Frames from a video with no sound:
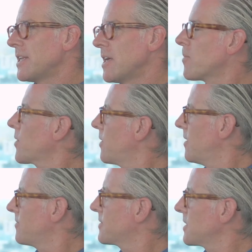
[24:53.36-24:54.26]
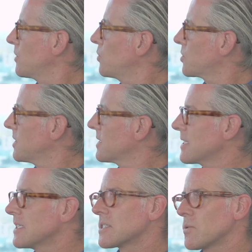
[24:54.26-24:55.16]
a number of solutions
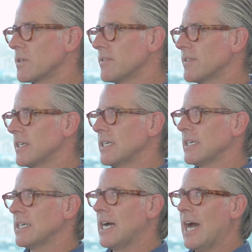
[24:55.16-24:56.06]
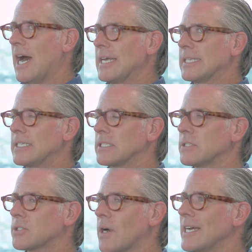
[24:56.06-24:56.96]
that sort of, I think,
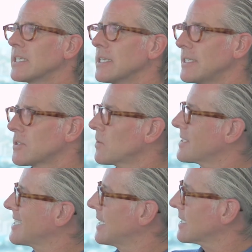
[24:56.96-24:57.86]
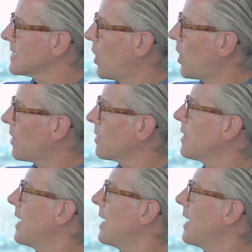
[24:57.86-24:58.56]
tried to lean towards CSR